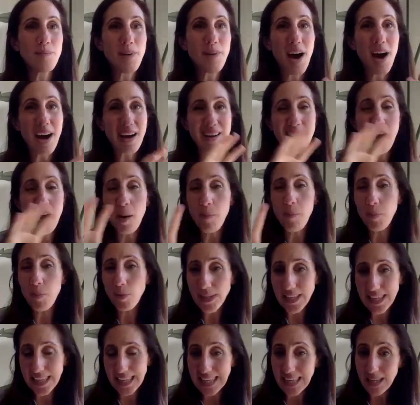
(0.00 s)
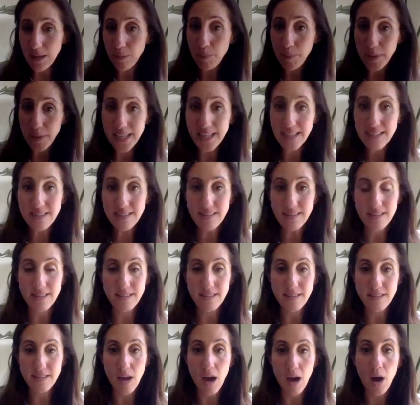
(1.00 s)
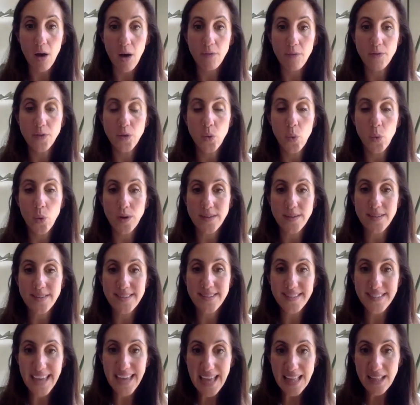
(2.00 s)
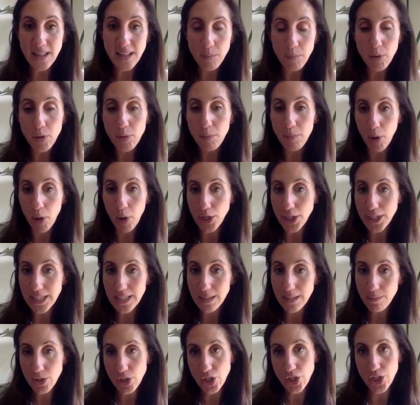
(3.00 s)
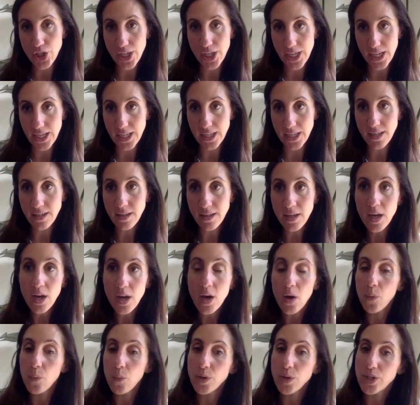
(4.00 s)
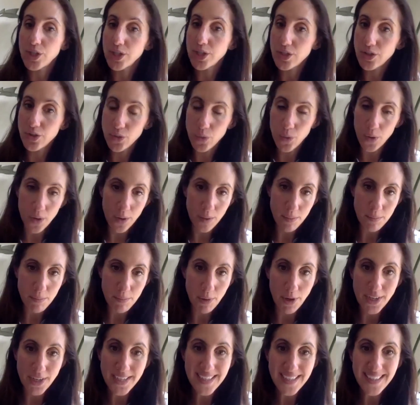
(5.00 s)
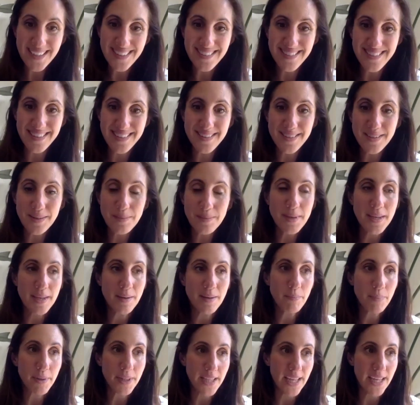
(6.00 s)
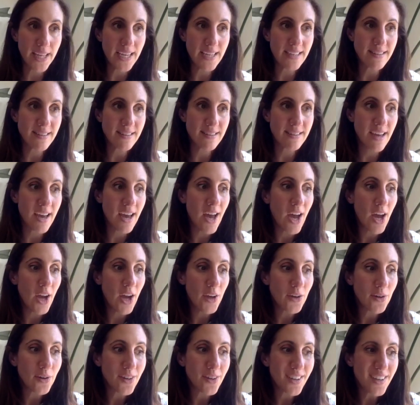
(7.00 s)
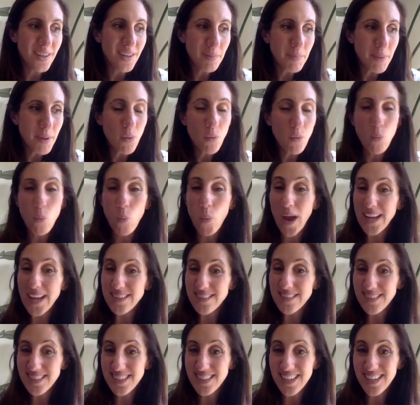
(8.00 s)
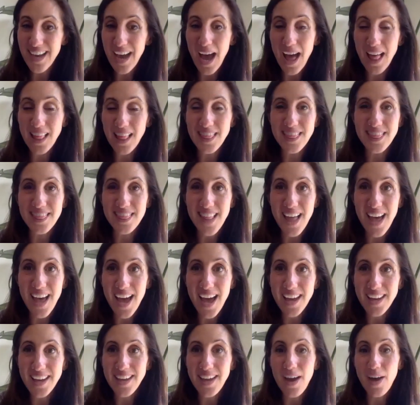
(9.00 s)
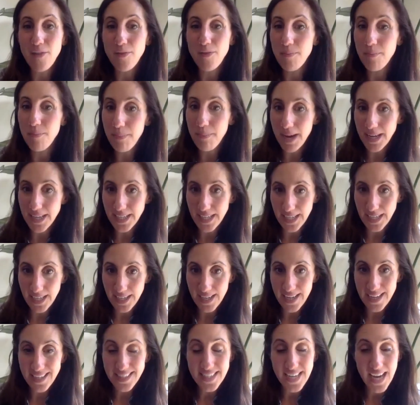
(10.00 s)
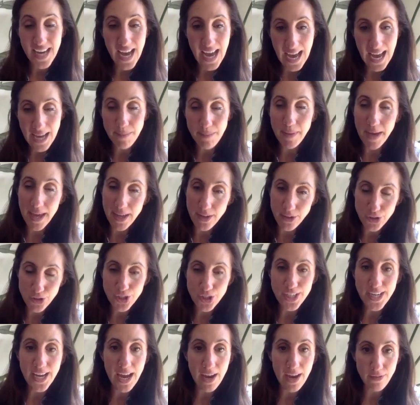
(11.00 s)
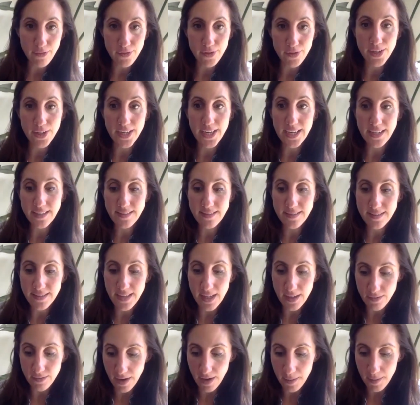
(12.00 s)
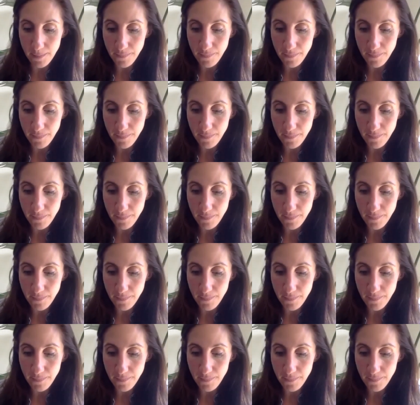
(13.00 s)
a couple key pieces of your scalable marketing machine, which is your marketing system in place, you're going to be wasting a lot of money, time, energy, effort, etc.